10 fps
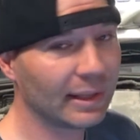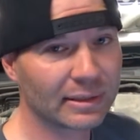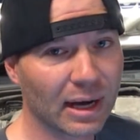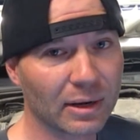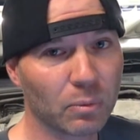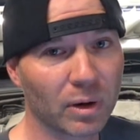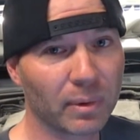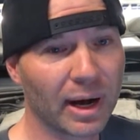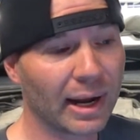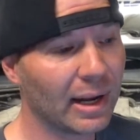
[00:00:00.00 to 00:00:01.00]
that's kind of where
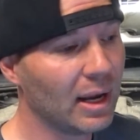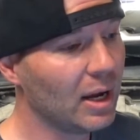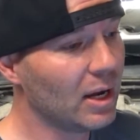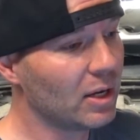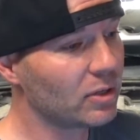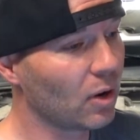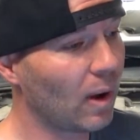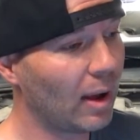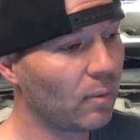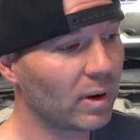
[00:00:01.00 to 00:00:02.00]
we're at. So
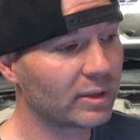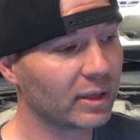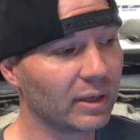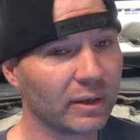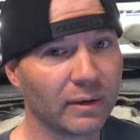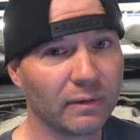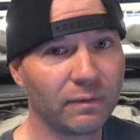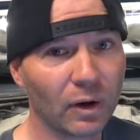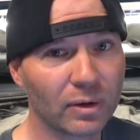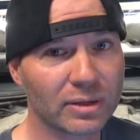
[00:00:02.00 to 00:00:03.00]
I want to
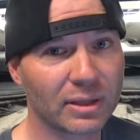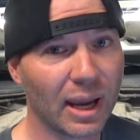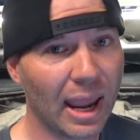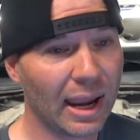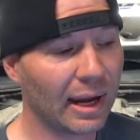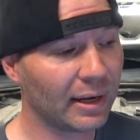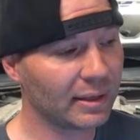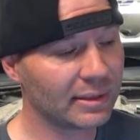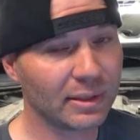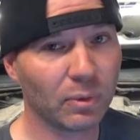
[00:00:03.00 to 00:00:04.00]
first,
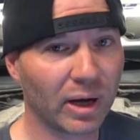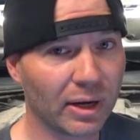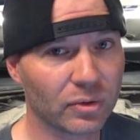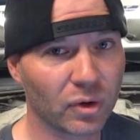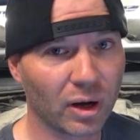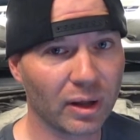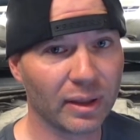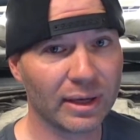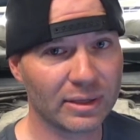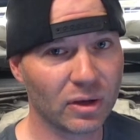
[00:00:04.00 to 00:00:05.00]
see what kind of
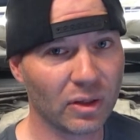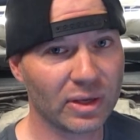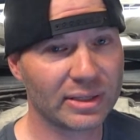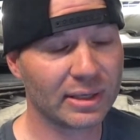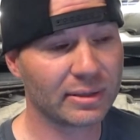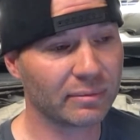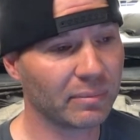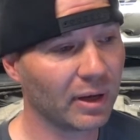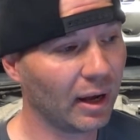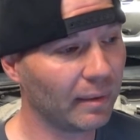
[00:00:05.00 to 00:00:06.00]
draw is on this system.
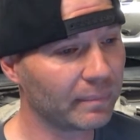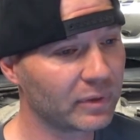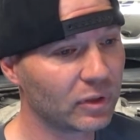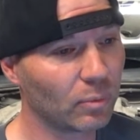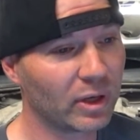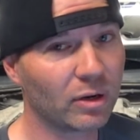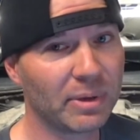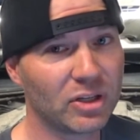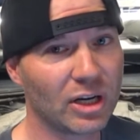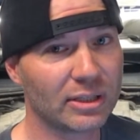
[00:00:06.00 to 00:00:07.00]
So we could
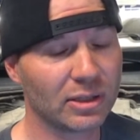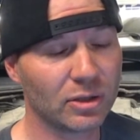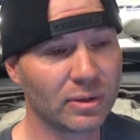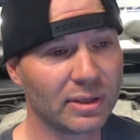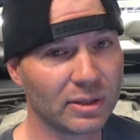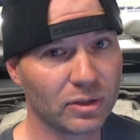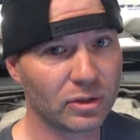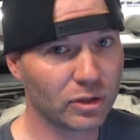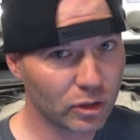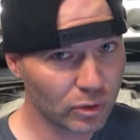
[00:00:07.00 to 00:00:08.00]
be chasing
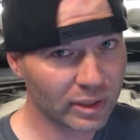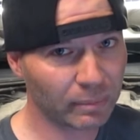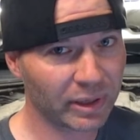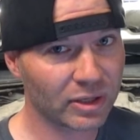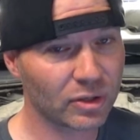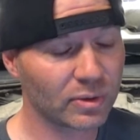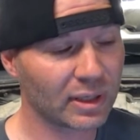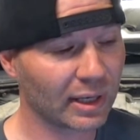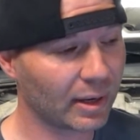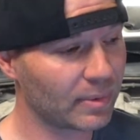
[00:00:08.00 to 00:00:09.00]
two separate issues
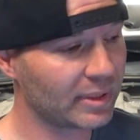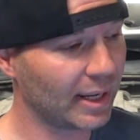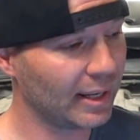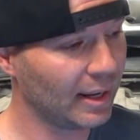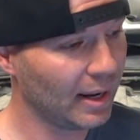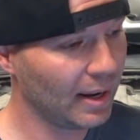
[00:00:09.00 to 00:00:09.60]
like I was saying.